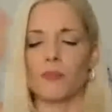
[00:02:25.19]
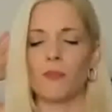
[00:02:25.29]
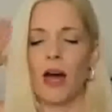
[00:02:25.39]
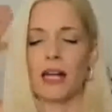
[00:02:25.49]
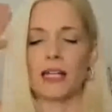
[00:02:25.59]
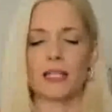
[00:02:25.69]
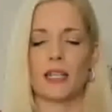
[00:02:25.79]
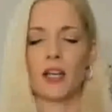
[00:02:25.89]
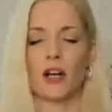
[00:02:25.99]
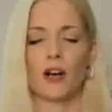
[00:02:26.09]
Maddie's
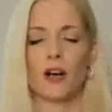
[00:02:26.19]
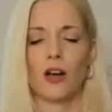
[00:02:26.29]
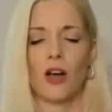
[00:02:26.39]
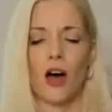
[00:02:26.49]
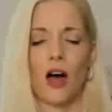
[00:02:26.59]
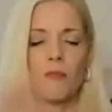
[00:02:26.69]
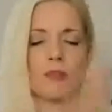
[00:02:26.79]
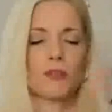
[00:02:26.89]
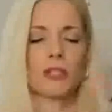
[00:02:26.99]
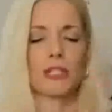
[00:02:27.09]
here. I'm
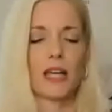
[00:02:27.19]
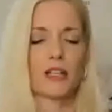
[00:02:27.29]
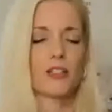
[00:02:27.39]
doing sex.